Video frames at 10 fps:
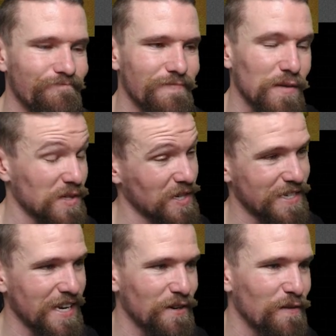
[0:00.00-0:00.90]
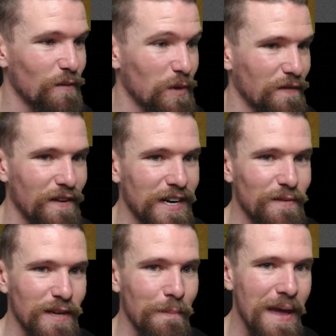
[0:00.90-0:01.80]
I was just going to say, I don't think we're going to find
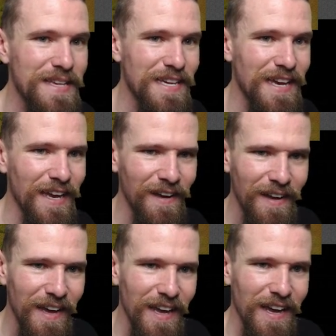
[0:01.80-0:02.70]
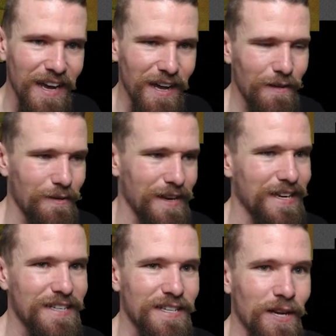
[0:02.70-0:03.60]
anything amazing here.
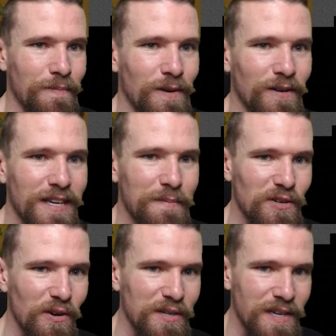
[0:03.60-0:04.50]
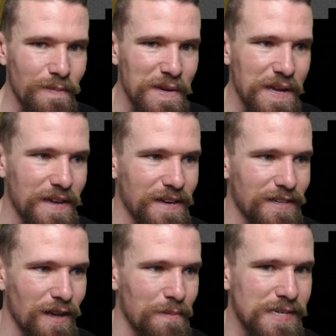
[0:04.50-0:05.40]
And a goddamn shocker zombie
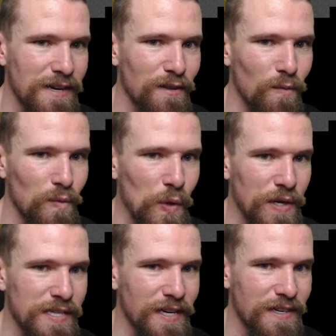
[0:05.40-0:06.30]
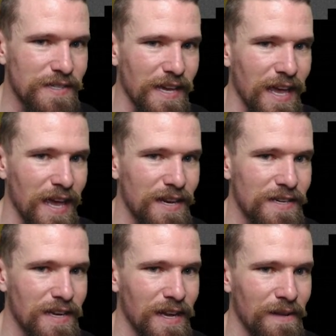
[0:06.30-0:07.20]
comes out of the woodworks at us.
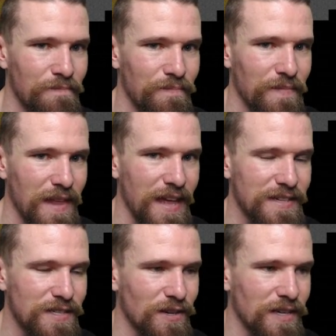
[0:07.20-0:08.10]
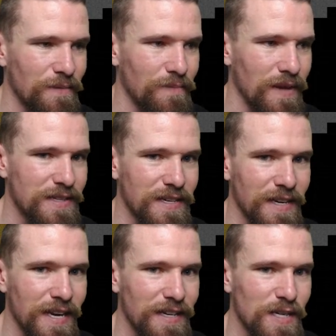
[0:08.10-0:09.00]
And it's
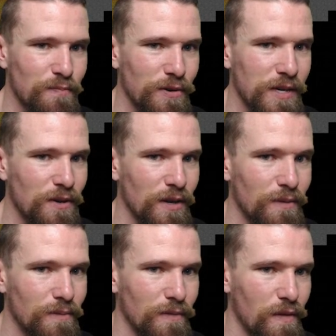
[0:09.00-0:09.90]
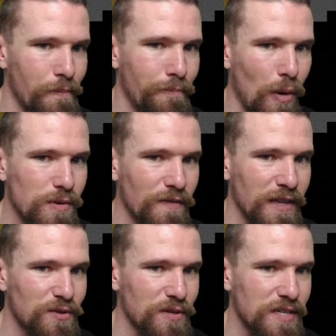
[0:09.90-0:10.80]
gonna hit us pretty good with a bolt of
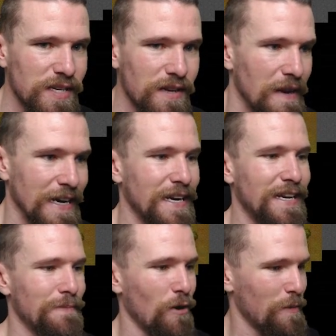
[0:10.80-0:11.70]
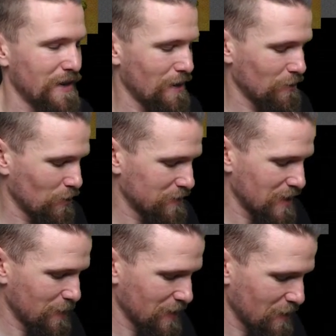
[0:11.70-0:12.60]
electricity any moment now. God
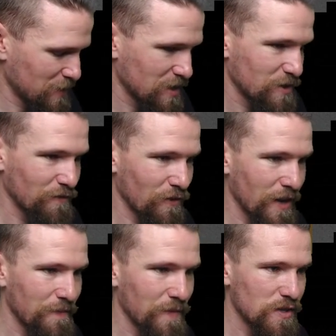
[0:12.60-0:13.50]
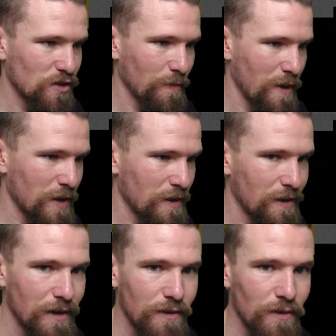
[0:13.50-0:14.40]
damn it, that gave me such a fright. Stop aiming.
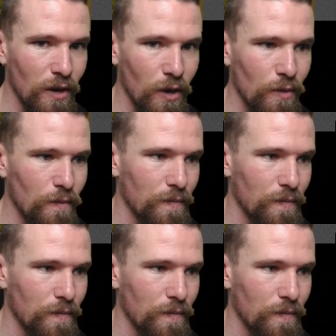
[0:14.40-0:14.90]
No.